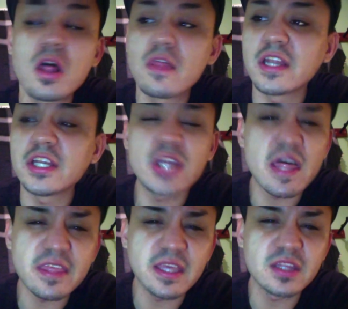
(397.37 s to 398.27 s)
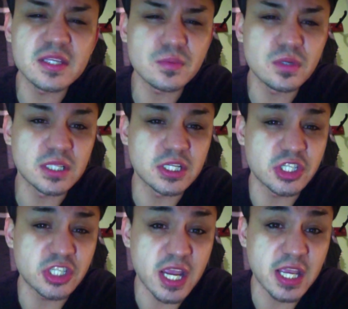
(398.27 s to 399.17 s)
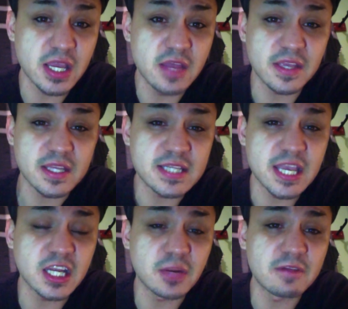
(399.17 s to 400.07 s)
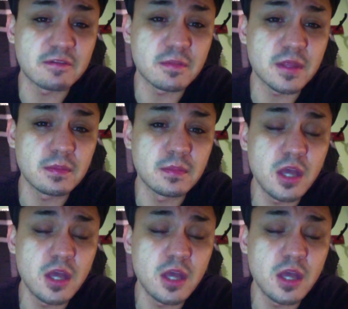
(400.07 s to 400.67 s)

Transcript: that nothing in this world can shake, that can take it away from them.